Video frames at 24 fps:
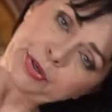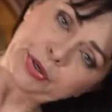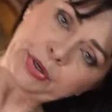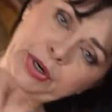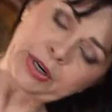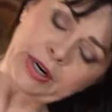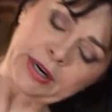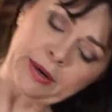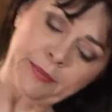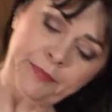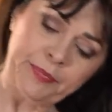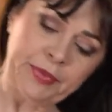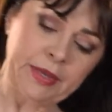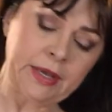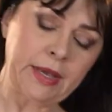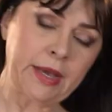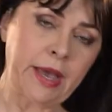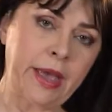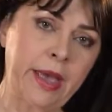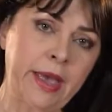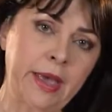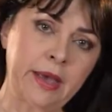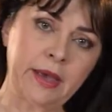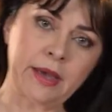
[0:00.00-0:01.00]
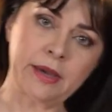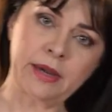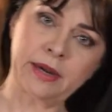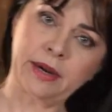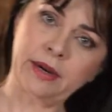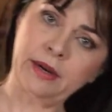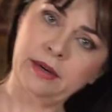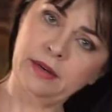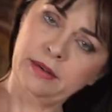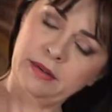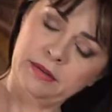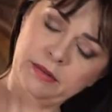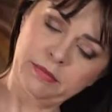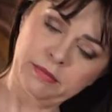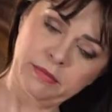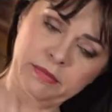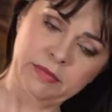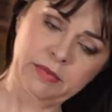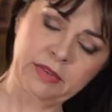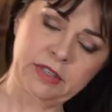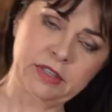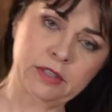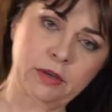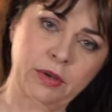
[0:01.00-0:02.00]
your hair,
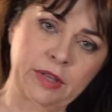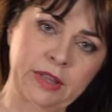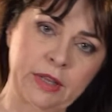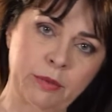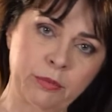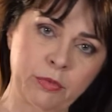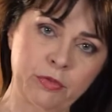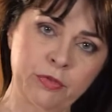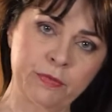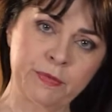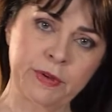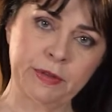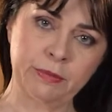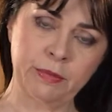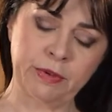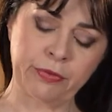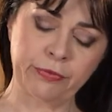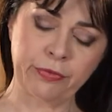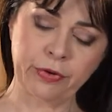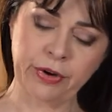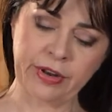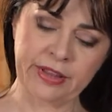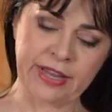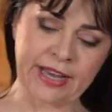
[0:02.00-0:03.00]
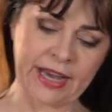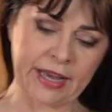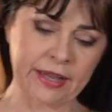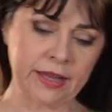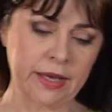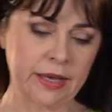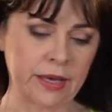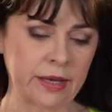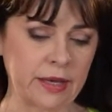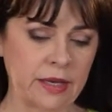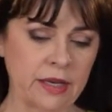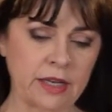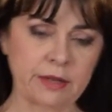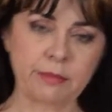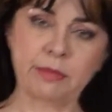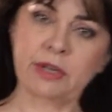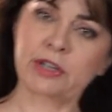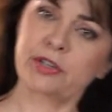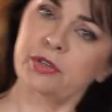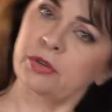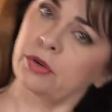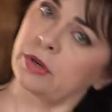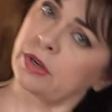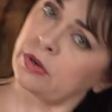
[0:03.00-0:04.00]
so in the movement before that,
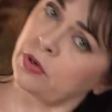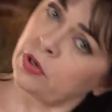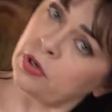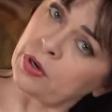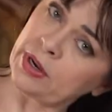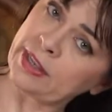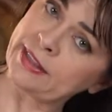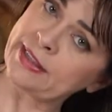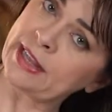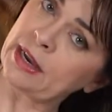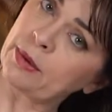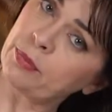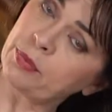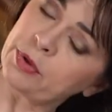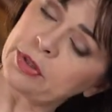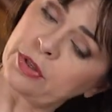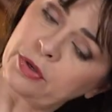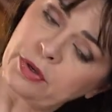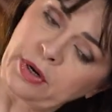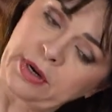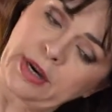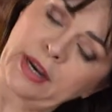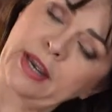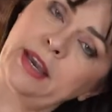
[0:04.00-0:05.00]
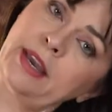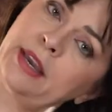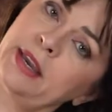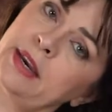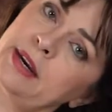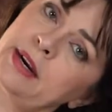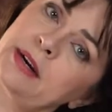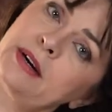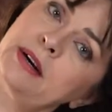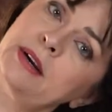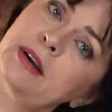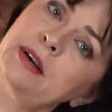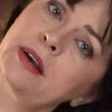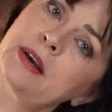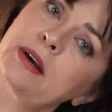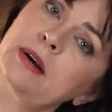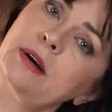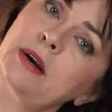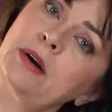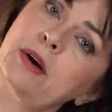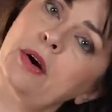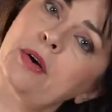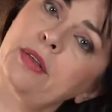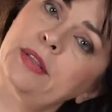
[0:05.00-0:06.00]
make sure you end up with your hair
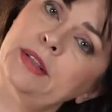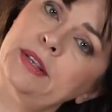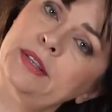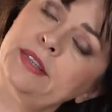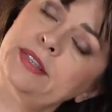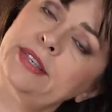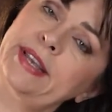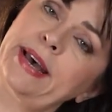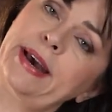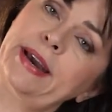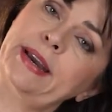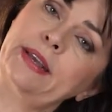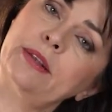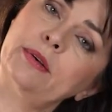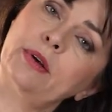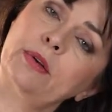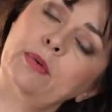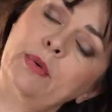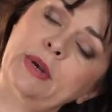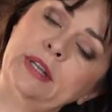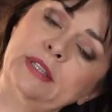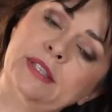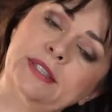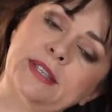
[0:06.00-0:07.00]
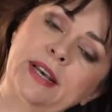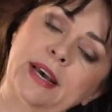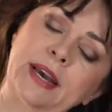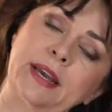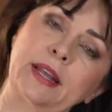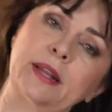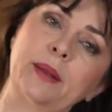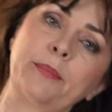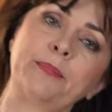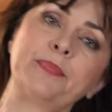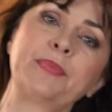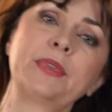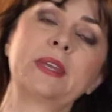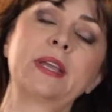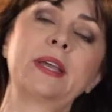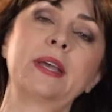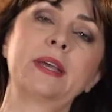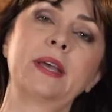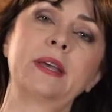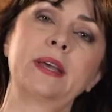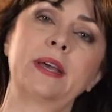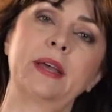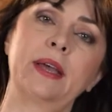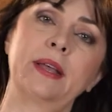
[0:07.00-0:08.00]
on this side, on one side.
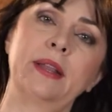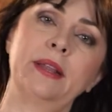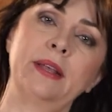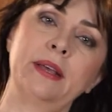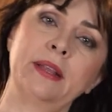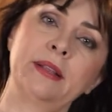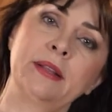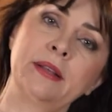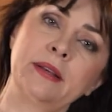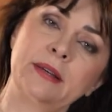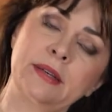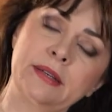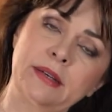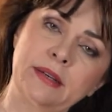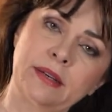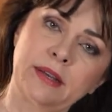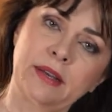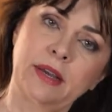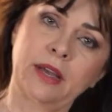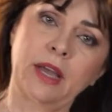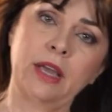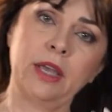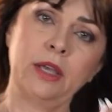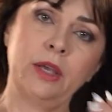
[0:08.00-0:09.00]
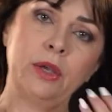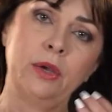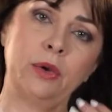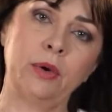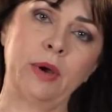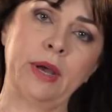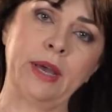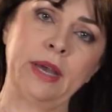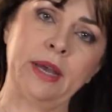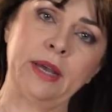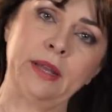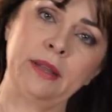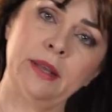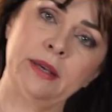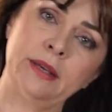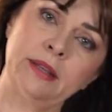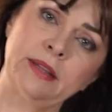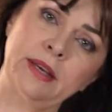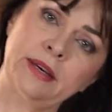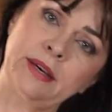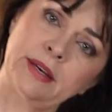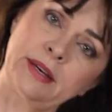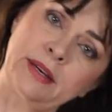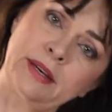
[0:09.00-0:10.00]
And then you add
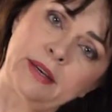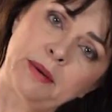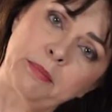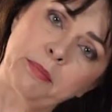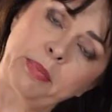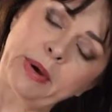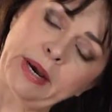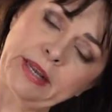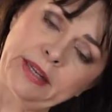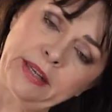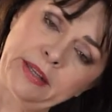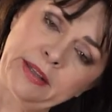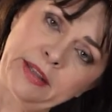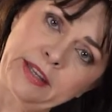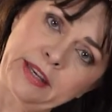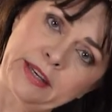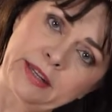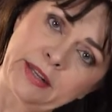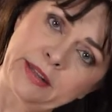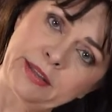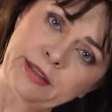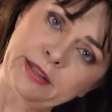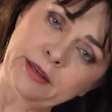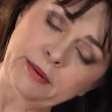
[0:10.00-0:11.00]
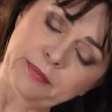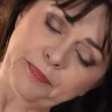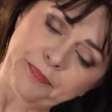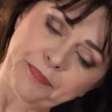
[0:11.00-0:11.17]
the body tilt